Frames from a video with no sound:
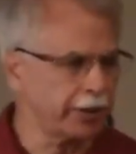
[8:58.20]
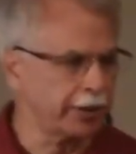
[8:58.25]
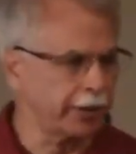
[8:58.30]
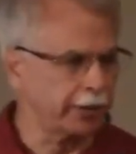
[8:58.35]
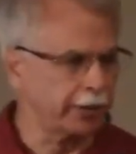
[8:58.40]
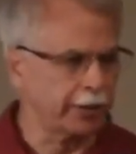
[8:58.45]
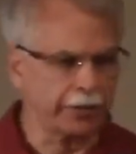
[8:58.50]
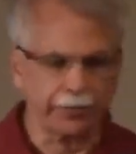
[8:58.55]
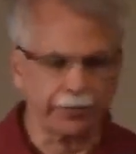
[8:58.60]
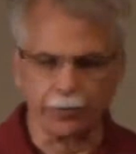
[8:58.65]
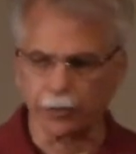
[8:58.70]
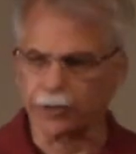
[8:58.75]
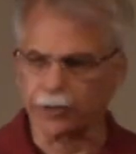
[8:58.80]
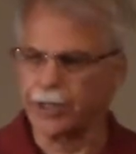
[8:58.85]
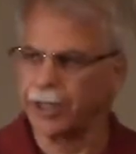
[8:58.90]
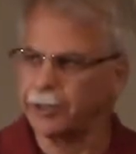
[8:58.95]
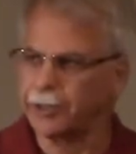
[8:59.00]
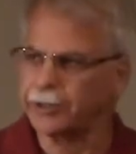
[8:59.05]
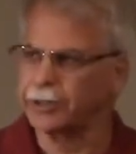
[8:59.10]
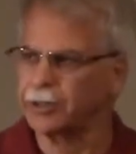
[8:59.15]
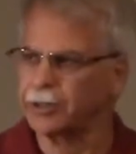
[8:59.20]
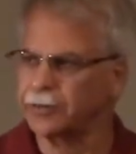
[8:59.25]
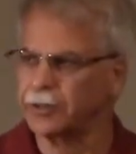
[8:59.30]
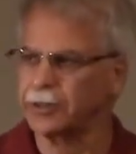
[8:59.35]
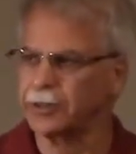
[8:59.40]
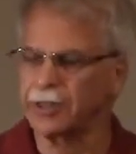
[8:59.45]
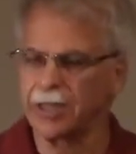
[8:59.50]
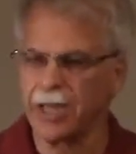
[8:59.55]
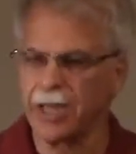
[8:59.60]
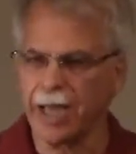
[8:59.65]
and the foretelling of
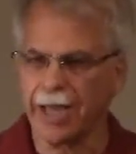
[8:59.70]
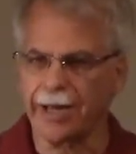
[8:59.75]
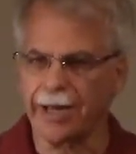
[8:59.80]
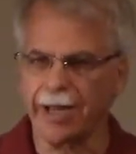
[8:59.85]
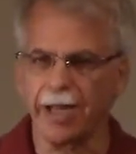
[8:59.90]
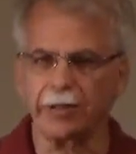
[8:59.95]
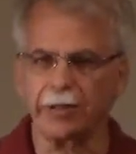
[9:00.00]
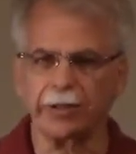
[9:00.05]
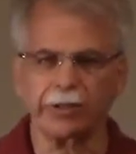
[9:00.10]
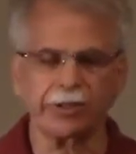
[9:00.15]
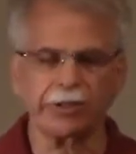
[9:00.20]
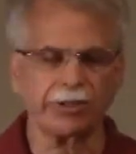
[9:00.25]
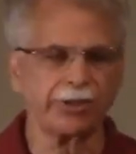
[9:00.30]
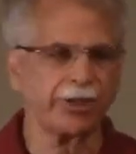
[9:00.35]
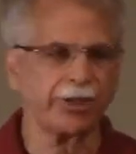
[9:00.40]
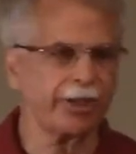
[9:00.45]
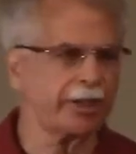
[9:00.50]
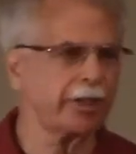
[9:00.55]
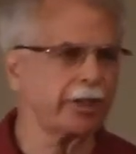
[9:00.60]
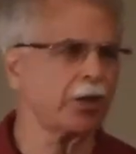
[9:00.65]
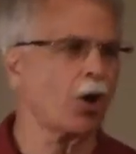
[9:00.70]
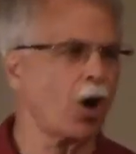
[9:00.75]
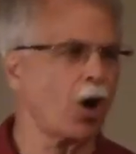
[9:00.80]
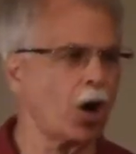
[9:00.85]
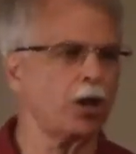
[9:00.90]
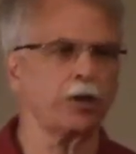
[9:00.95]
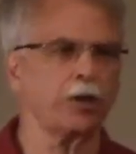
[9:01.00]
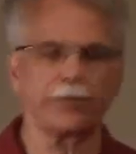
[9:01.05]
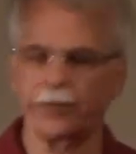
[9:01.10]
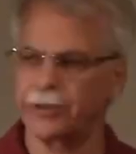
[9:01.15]
it, and how exciting
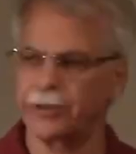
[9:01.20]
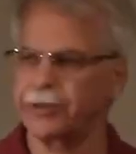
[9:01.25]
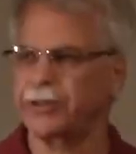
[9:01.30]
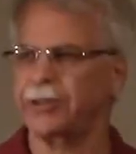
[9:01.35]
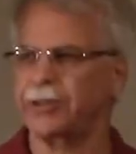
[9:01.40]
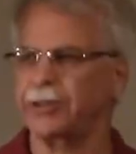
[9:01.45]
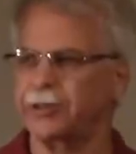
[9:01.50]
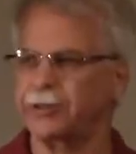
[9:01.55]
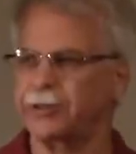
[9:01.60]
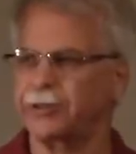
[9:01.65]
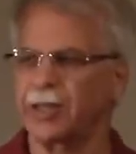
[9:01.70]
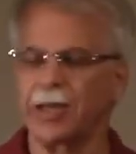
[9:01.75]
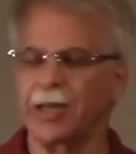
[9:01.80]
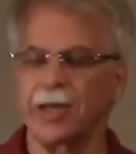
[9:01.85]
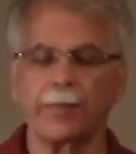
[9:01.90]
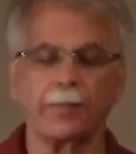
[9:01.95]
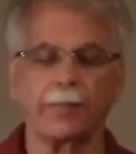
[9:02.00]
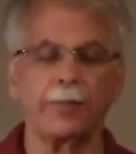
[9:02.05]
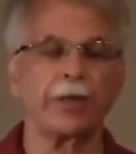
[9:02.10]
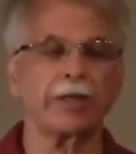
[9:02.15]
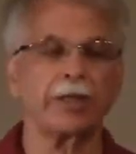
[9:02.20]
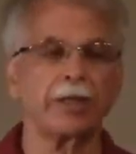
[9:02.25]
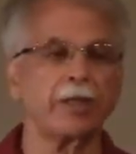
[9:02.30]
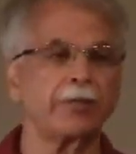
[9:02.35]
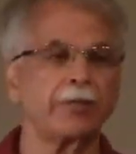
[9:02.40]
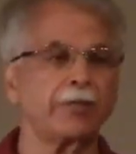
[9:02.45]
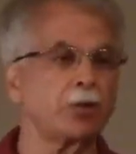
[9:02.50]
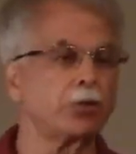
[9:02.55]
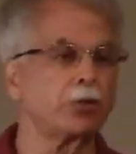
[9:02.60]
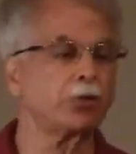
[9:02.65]
all of this is. But
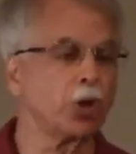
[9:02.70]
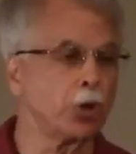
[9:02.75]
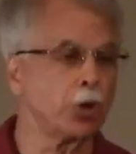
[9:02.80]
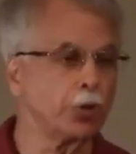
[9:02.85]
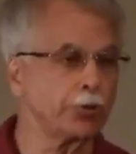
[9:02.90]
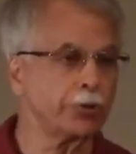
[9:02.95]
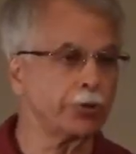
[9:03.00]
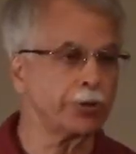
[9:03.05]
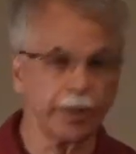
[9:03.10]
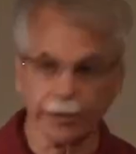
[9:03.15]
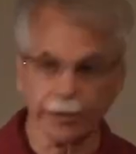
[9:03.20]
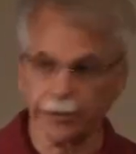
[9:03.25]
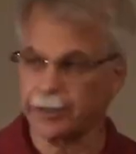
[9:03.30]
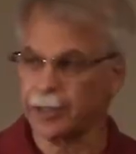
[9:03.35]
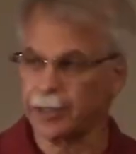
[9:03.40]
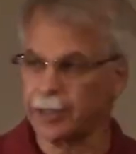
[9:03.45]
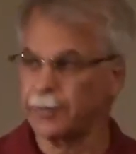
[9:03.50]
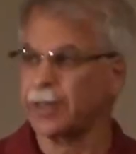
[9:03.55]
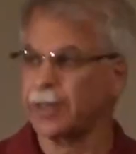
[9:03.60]
if you know nothing